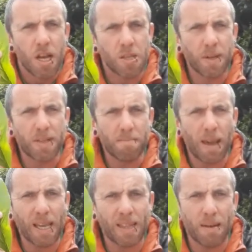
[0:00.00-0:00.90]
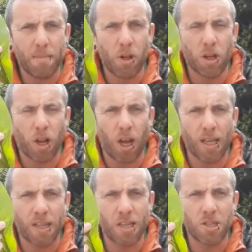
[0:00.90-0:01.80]
So we need to make them look
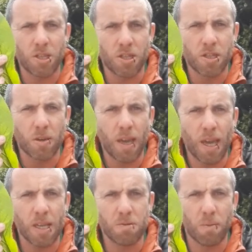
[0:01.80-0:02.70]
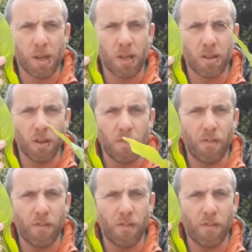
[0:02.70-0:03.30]
like ninjas. So here's what we're going to do.